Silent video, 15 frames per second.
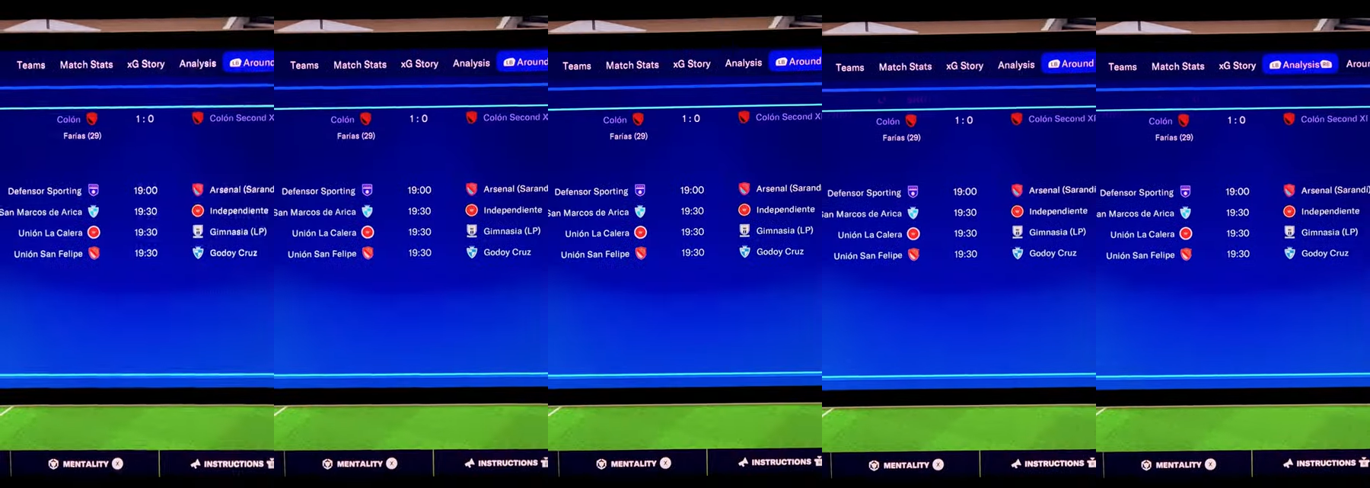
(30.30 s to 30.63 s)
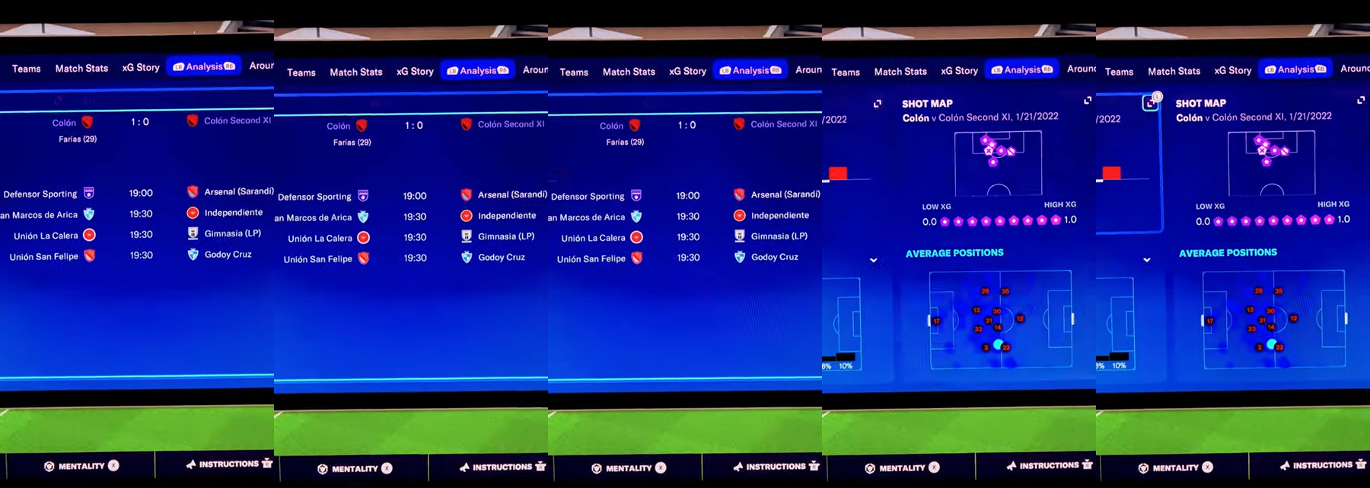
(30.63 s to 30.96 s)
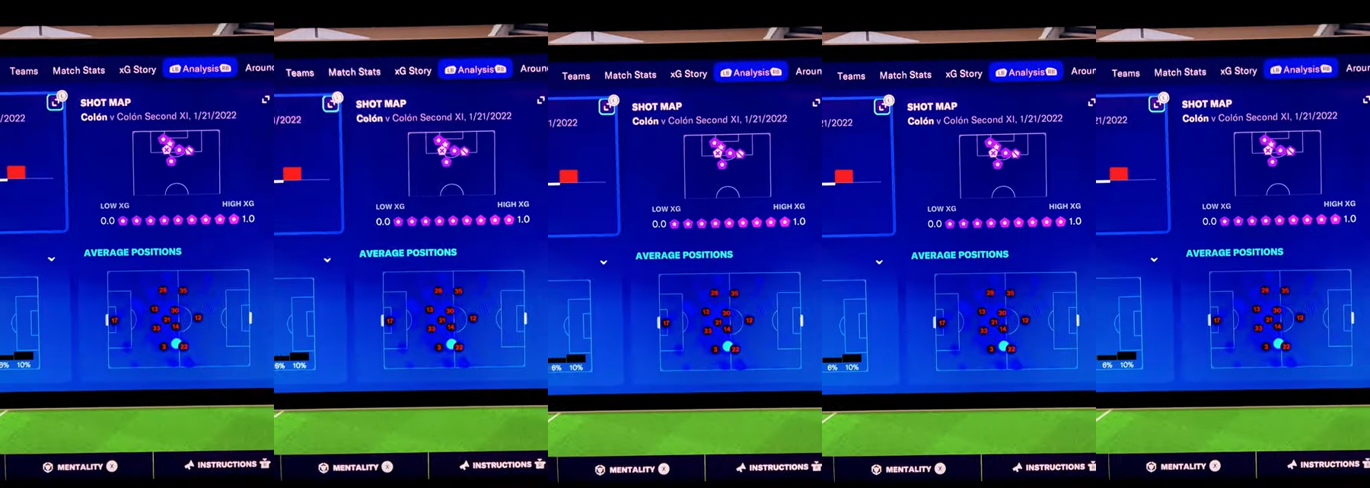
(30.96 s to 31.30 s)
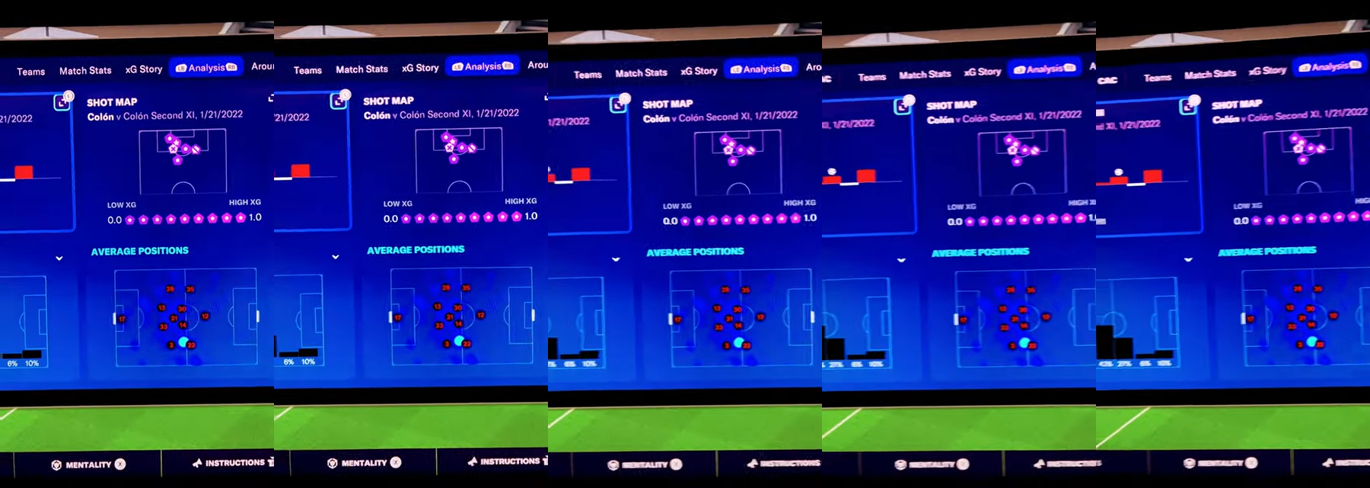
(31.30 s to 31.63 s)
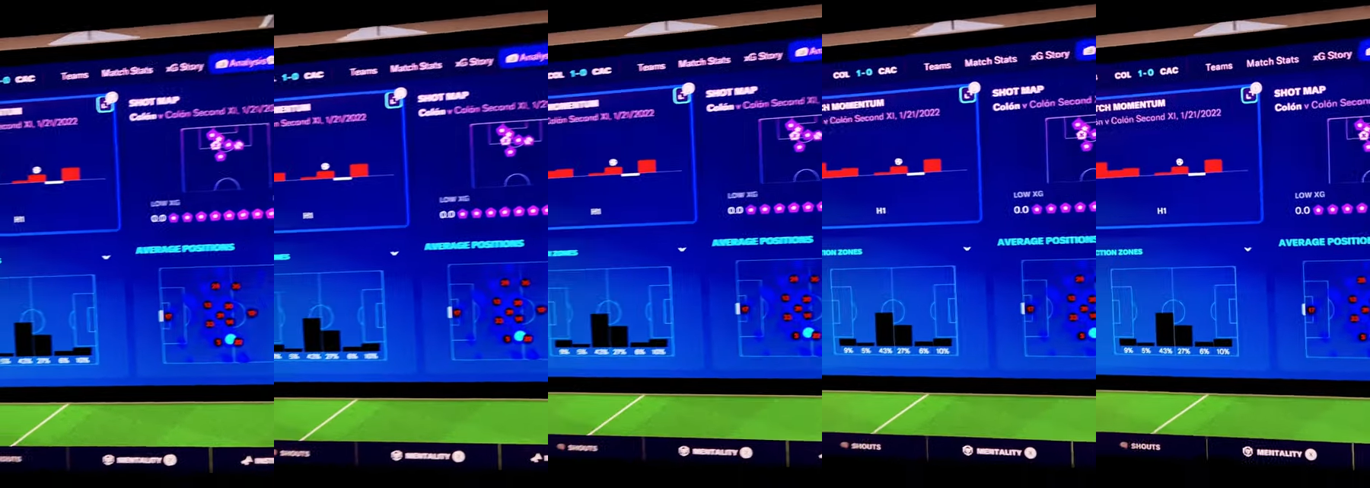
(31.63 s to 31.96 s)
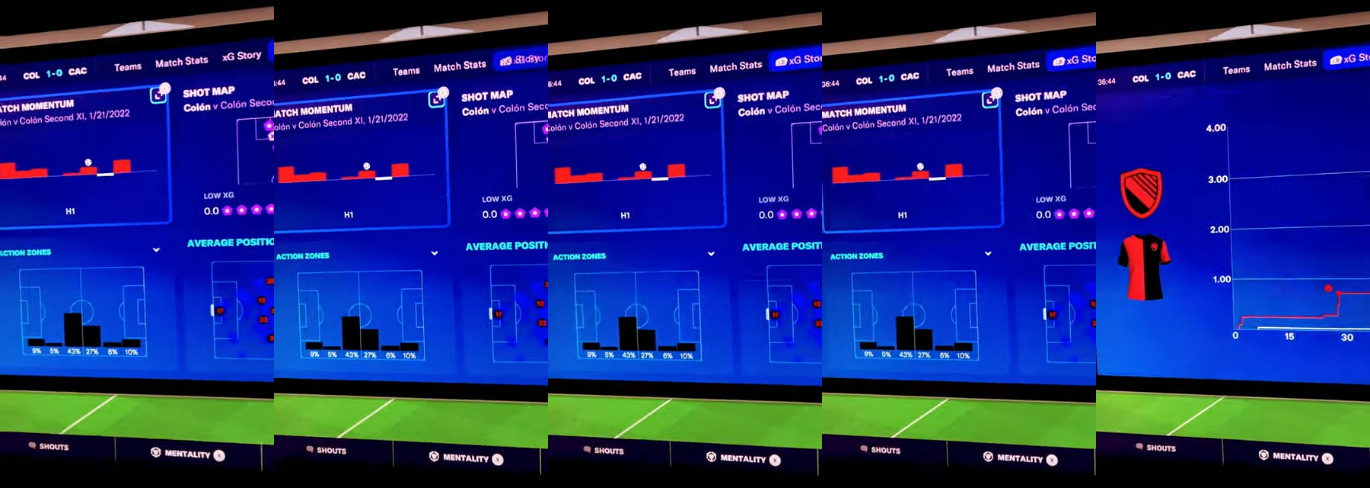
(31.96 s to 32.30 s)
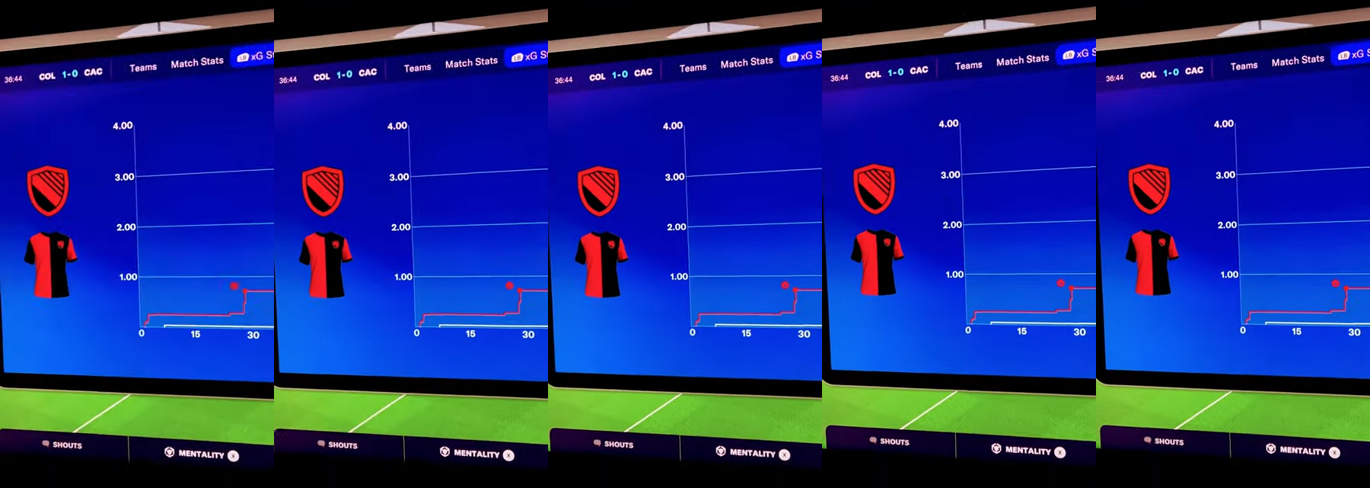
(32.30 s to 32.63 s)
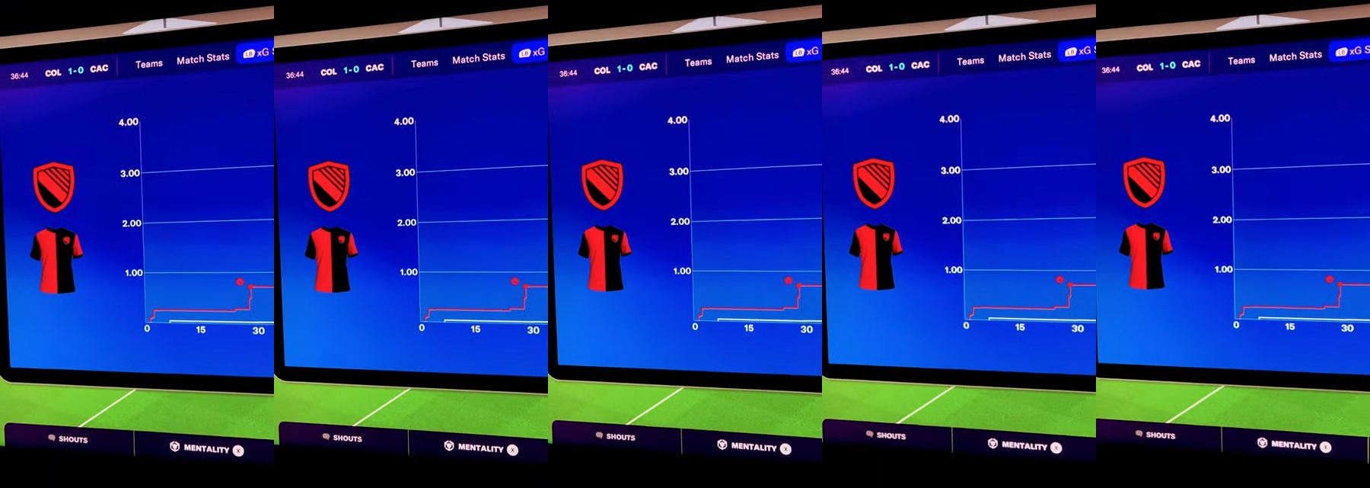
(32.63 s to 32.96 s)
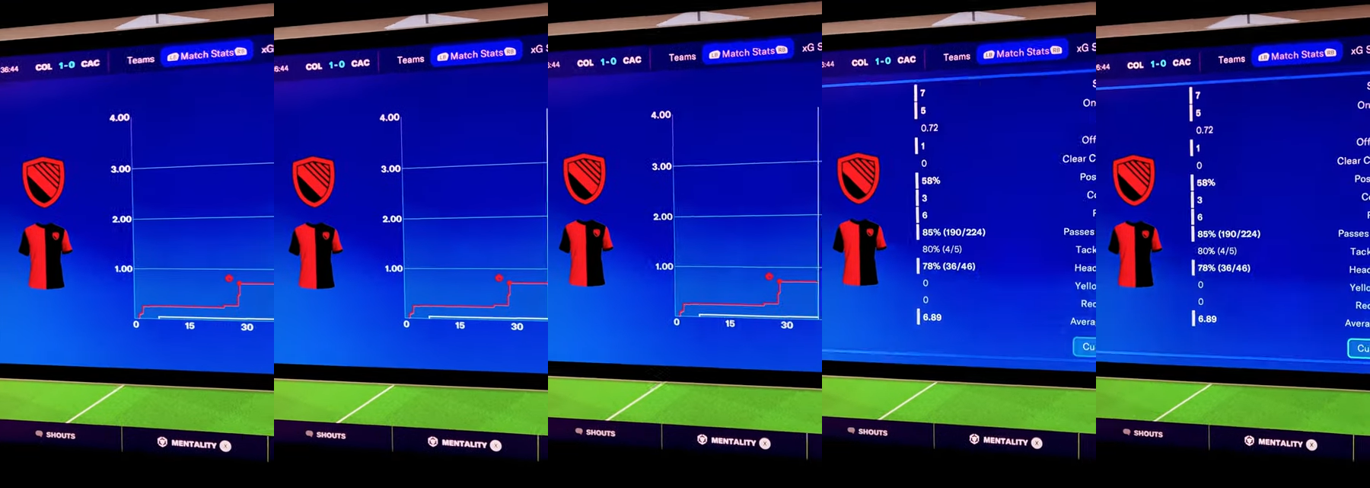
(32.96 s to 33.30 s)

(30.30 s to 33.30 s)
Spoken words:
(no speaker visible)